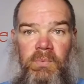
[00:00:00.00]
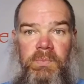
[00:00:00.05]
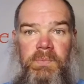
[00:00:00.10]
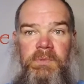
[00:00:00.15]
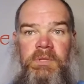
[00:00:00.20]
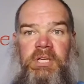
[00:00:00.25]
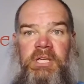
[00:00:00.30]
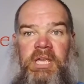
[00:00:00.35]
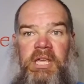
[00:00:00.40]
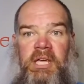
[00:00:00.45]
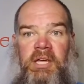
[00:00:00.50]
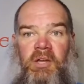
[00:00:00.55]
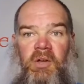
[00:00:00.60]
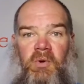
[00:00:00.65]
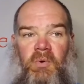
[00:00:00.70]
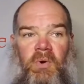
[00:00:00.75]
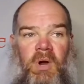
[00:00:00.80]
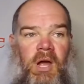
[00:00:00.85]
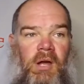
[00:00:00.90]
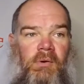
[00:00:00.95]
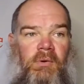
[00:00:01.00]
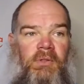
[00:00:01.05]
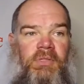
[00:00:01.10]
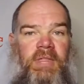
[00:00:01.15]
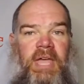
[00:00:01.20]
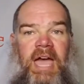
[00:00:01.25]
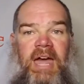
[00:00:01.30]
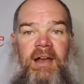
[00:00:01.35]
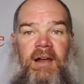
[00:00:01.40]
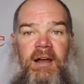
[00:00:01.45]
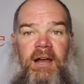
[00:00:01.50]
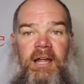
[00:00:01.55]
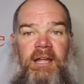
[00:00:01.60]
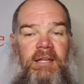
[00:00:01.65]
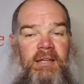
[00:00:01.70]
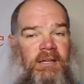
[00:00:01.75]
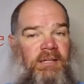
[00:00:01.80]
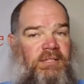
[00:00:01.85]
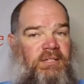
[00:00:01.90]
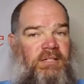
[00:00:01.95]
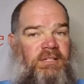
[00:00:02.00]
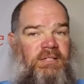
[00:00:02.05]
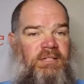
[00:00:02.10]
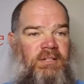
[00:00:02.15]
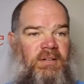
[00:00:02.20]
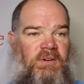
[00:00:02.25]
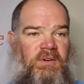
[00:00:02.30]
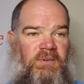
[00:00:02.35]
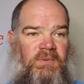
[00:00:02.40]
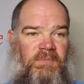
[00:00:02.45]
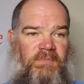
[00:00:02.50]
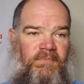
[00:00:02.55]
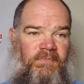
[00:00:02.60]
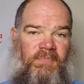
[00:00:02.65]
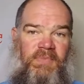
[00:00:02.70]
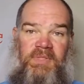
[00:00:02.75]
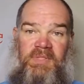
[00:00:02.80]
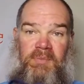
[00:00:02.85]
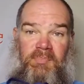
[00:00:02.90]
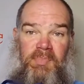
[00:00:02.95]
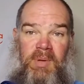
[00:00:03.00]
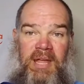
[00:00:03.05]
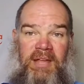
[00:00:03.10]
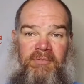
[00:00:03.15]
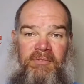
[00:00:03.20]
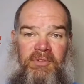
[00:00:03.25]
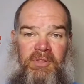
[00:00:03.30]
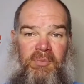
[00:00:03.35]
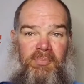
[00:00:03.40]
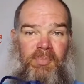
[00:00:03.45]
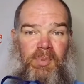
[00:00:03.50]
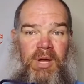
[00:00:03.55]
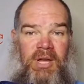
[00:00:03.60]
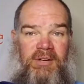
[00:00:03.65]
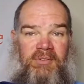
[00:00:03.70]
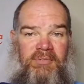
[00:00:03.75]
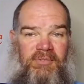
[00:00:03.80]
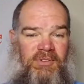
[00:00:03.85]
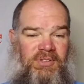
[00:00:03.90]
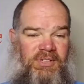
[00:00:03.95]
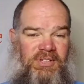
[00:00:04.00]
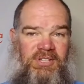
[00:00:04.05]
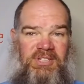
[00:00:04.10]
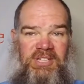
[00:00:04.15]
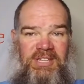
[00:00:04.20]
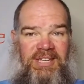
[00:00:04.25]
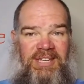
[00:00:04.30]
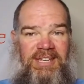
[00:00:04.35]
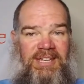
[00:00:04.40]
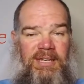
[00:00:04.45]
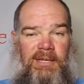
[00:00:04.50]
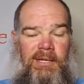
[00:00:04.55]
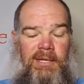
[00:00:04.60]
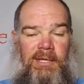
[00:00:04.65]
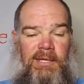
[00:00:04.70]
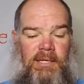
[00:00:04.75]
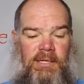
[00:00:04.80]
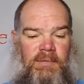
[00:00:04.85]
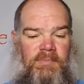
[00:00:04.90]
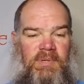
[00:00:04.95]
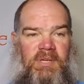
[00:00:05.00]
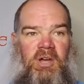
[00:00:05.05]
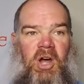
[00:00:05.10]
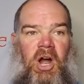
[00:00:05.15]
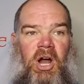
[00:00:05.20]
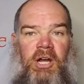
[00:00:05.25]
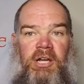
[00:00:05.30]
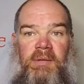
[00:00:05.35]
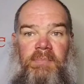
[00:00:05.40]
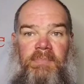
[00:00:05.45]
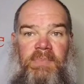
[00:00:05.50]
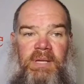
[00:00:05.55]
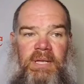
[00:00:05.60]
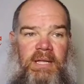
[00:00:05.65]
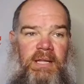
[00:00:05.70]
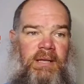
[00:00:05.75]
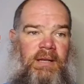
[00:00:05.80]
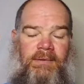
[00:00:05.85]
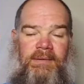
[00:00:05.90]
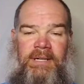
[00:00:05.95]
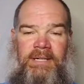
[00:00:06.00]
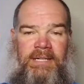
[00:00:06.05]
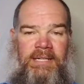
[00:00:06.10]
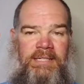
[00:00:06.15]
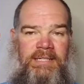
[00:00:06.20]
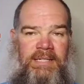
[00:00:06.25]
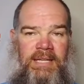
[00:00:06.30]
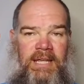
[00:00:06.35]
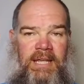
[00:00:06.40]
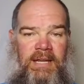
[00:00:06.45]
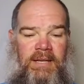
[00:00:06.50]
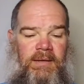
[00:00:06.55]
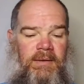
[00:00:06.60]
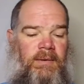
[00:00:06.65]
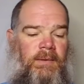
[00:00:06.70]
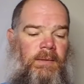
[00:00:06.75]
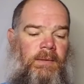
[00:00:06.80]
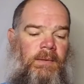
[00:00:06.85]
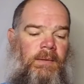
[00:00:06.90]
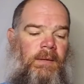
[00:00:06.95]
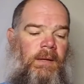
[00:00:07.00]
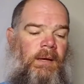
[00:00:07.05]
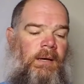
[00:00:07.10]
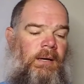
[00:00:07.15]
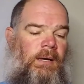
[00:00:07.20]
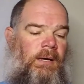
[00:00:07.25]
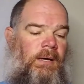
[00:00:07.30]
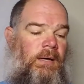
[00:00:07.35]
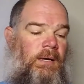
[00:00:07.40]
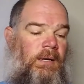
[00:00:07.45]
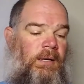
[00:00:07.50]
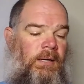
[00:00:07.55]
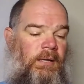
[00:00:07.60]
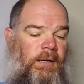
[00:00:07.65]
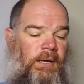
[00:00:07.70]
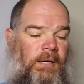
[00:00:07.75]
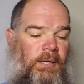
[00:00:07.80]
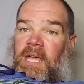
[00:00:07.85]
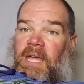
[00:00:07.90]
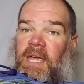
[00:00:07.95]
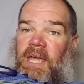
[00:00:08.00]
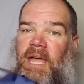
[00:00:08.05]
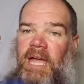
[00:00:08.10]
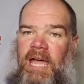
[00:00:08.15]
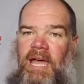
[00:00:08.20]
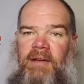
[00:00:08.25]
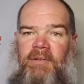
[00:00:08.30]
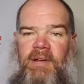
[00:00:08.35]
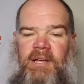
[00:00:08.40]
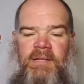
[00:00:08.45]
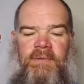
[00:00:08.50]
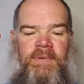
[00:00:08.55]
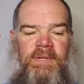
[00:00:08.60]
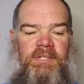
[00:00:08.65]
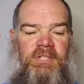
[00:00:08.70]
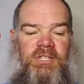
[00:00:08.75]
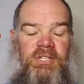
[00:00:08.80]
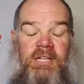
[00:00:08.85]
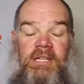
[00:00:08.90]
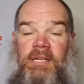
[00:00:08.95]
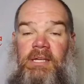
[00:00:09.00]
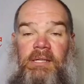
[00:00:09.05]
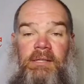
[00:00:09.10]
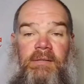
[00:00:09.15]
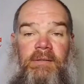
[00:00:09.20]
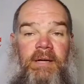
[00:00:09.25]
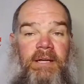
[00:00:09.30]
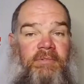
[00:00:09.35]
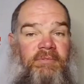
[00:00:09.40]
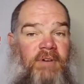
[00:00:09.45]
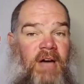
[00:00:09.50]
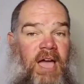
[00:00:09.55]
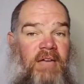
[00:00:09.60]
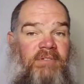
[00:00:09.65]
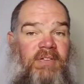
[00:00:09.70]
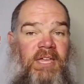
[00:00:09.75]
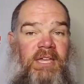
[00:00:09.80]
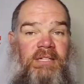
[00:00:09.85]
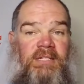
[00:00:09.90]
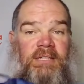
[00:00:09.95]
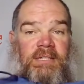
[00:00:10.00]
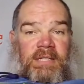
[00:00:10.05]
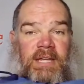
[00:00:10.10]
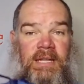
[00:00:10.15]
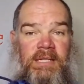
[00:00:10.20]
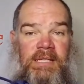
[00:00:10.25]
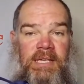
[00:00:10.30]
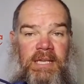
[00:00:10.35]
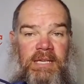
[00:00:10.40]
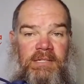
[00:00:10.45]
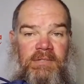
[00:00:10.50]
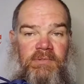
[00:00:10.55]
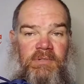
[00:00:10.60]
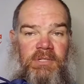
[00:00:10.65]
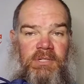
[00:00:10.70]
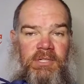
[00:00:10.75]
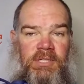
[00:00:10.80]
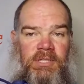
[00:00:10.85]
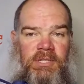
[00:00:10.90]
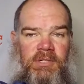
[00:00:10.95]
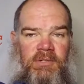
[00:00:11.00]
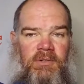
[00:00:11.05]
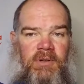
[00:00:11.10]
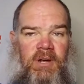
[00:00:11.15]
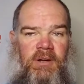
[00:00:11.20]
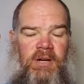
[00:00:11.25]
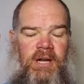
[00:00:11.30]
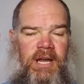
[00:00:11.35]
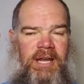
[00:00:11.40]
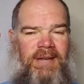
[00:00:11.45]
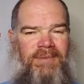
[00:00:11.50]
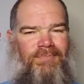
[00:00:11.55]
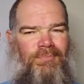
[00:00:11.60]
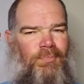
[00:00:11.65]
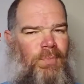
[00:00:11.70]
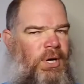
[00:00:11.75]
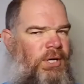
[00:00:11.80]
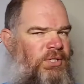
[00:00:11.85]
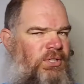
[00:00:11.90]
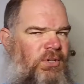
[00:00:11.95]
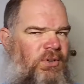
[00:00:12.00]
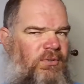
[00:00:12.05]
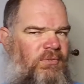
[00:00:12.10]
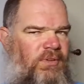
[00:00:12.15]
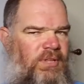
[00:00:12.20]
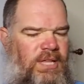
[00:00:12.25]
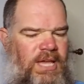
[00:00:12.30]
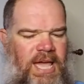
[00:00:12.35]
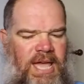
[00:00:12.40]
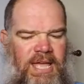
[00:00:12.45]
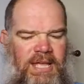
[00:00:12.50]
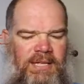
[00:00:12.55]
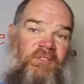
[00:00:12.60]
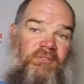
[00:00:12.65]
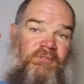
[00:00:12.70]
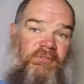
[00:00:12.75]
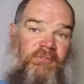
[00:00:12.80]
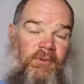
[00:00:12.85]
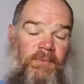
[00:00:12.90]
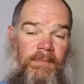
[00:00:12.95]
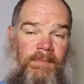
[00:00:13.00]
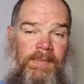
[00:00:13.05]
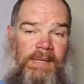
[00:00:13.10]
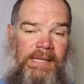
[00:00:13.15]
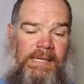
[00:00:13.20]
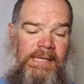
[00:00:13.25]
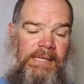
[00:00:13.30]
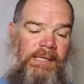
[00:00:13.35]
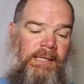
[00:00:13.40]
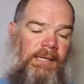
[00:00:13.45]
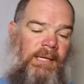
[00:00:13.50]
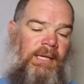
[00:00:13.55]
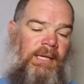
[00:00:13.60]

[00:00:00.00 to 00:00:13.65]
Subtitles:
you can't go wrong with that, all right? So the bang for the buck for this, it'd be hard to beat. Like I said earlier, I'd recommend sticking to like 5Ks and 10Ks with this shoe, all right? Much over that, for me,